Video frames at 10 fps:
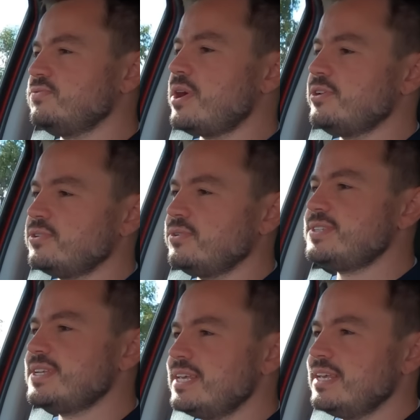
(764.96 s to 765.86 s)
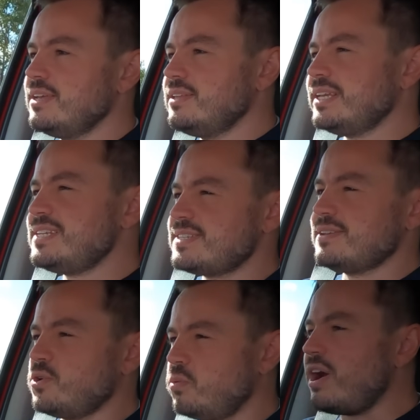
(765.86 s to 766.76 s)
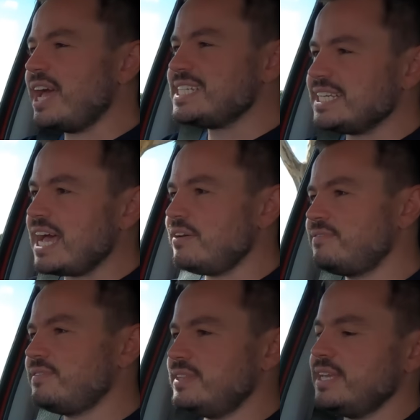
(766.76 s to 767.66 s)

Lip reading: road noise, it is quiet enough. The